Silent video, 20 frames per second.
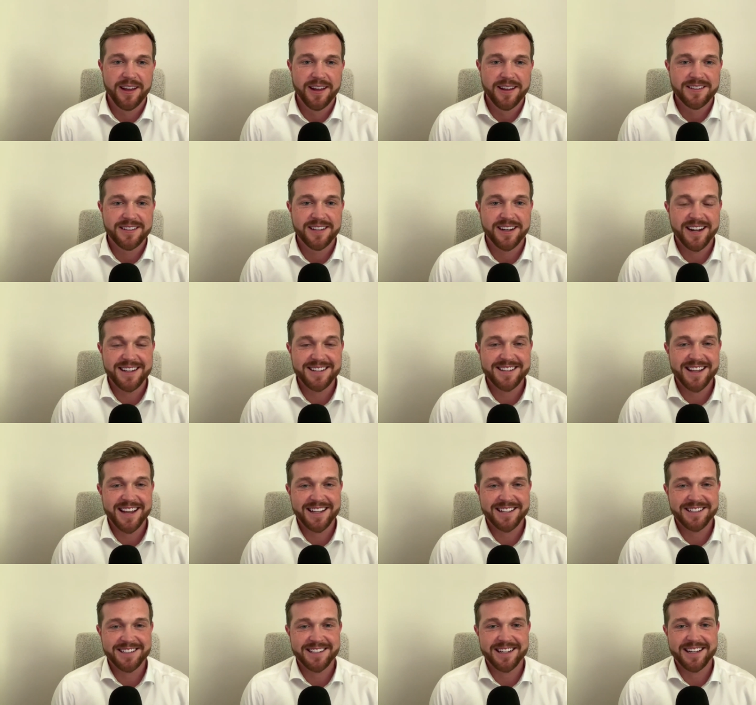Today's
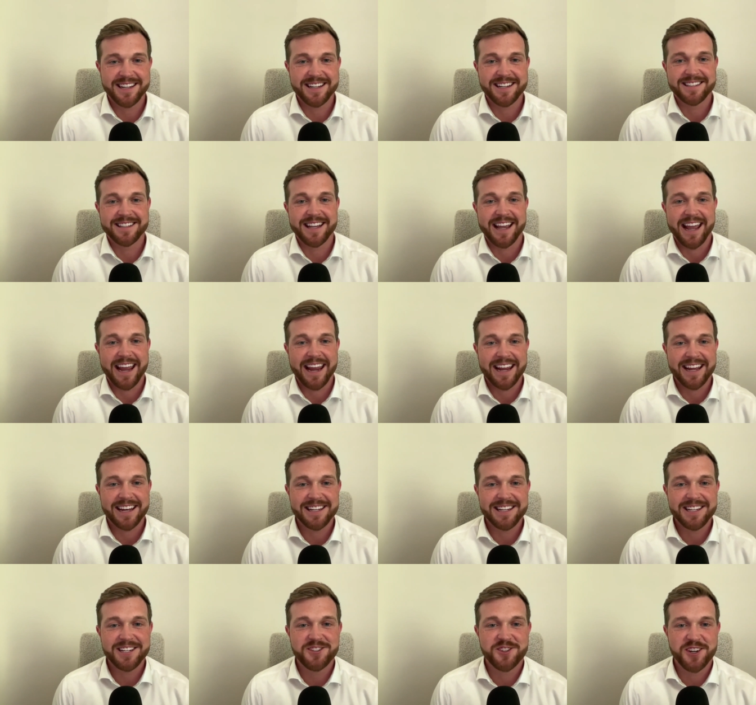guest is
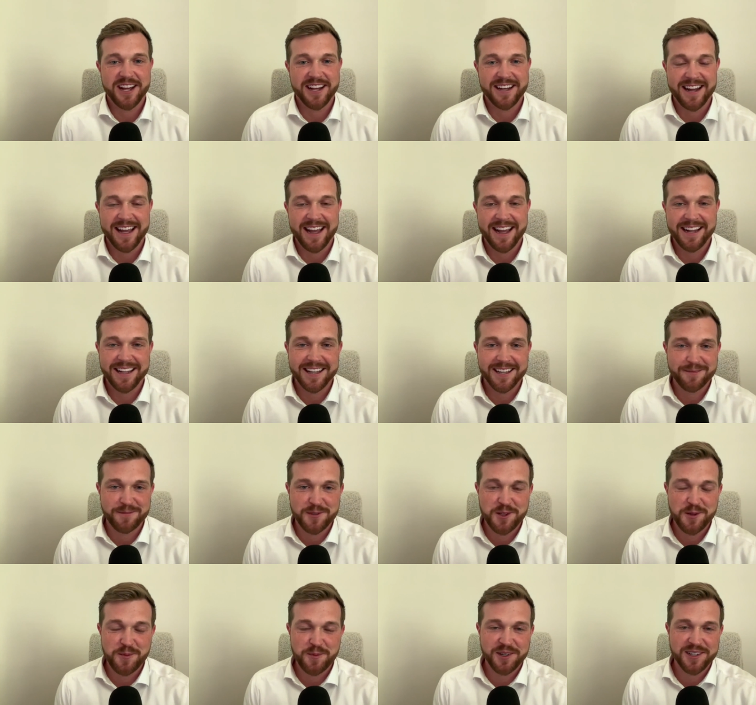Andy Jedynak. I'm
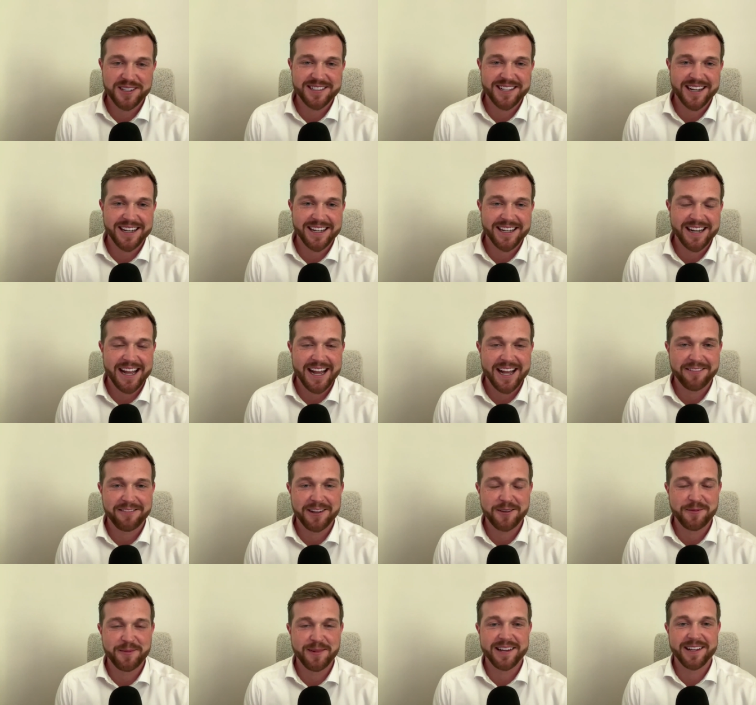super excited to have
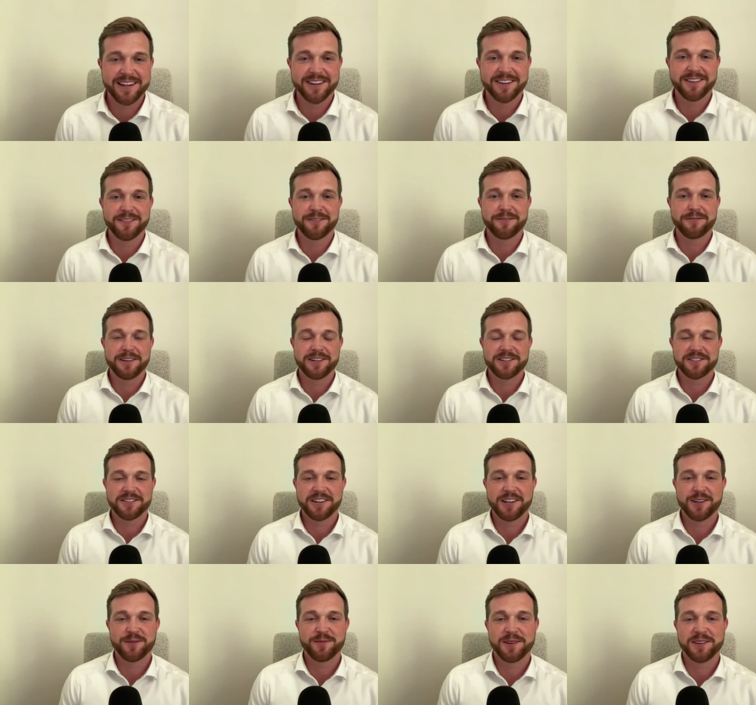him here and feature
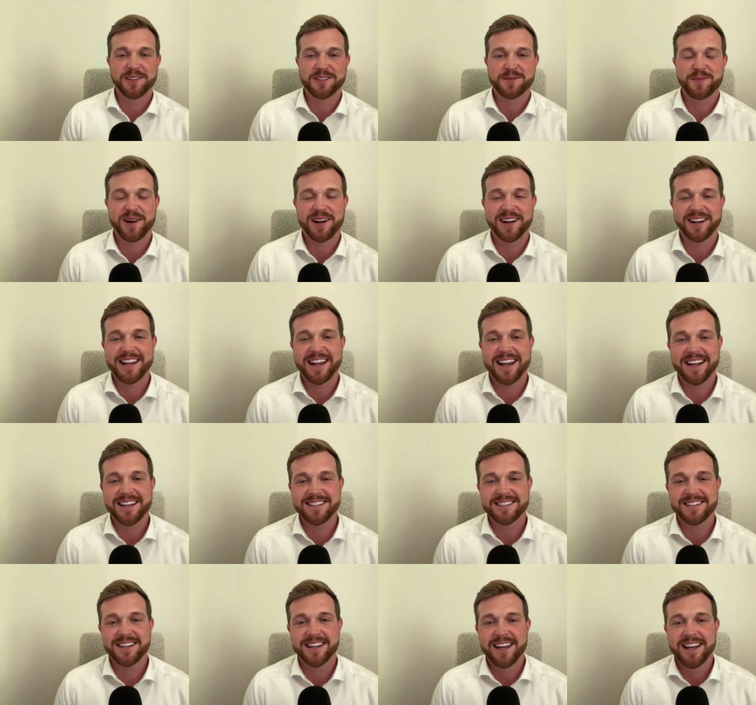him on this
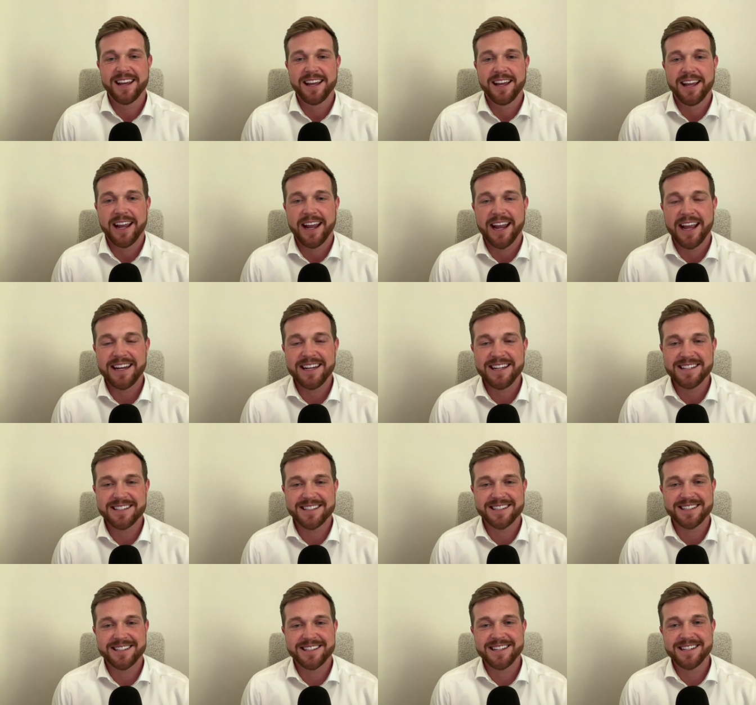podcast. Andy is
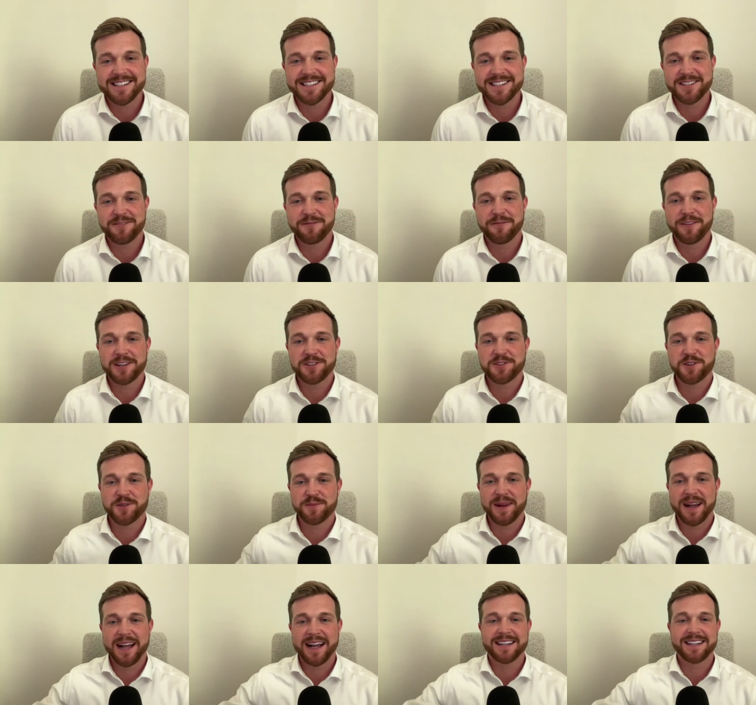a seasoned
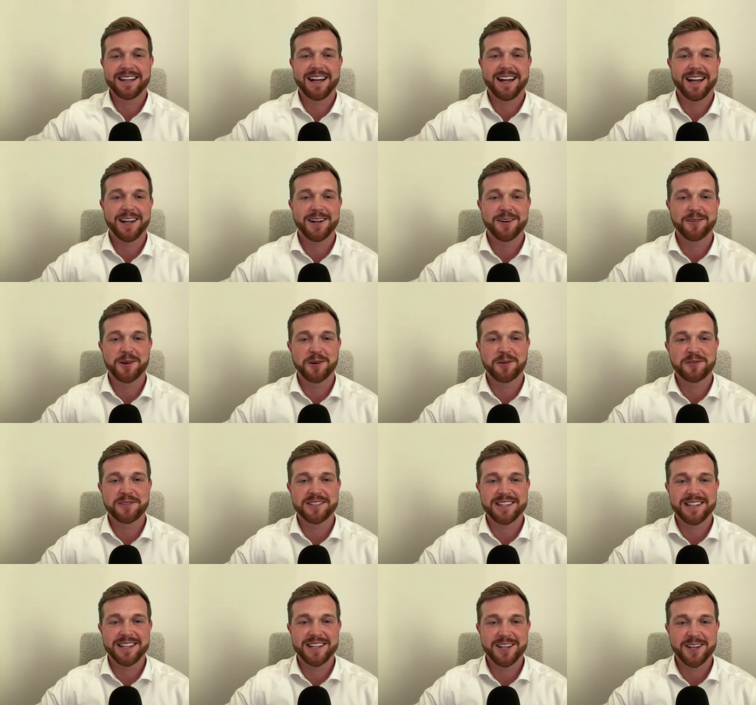venture-backed high-growth
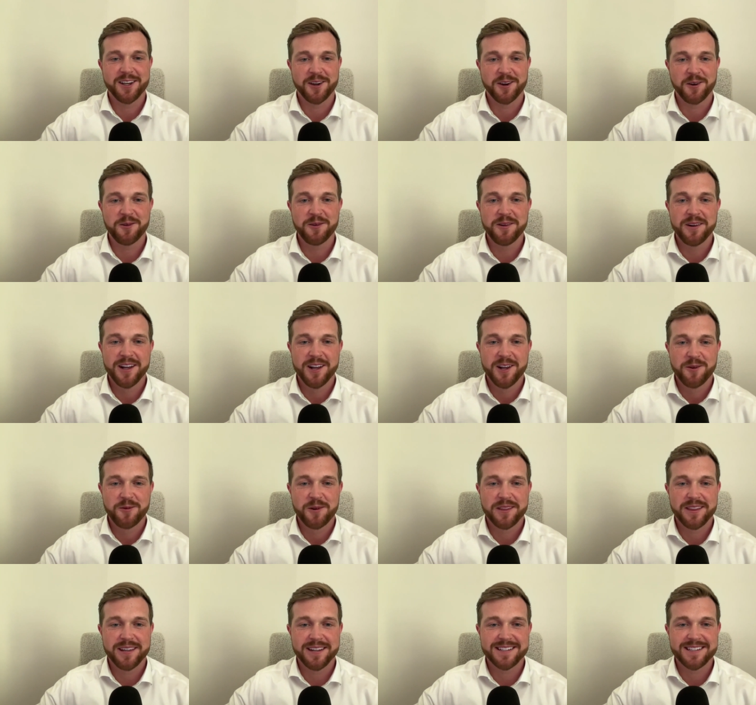CEO
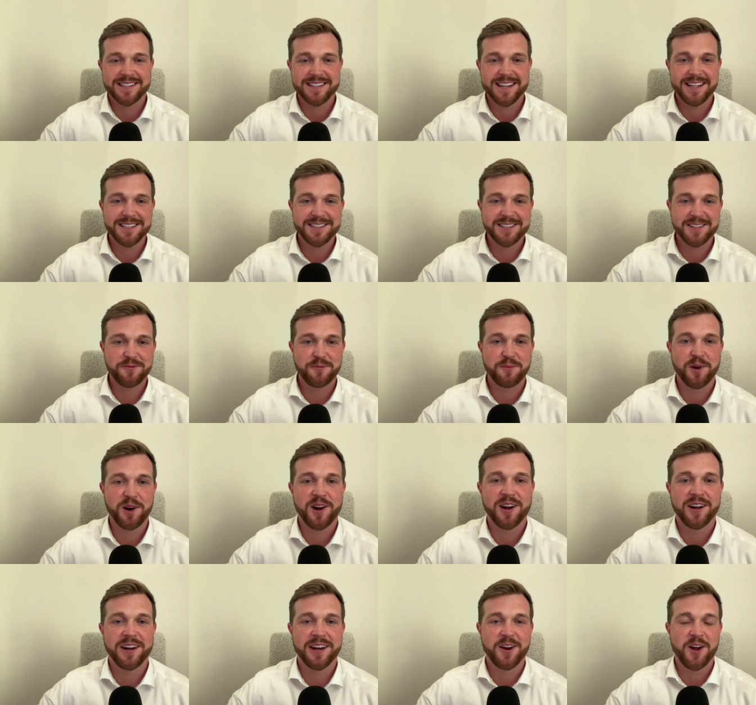with extensive
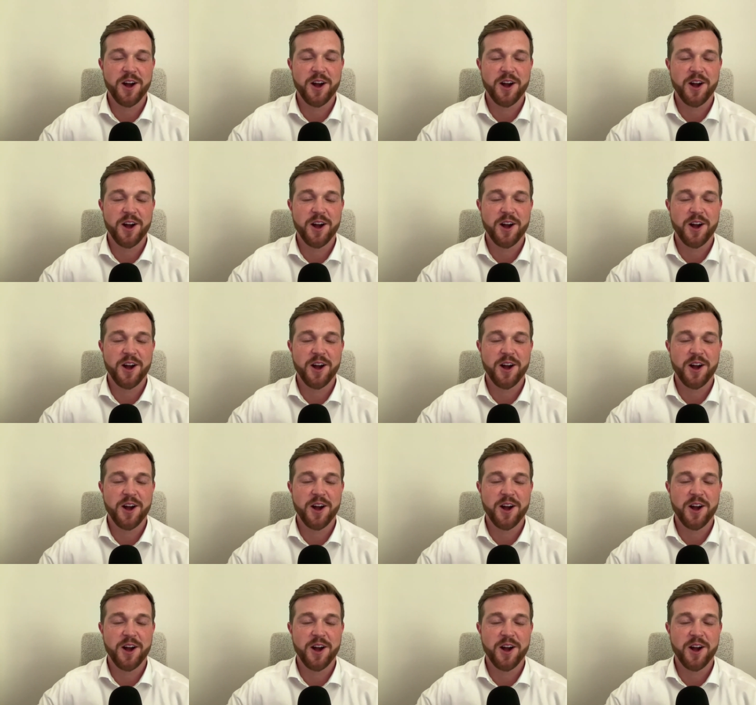broad and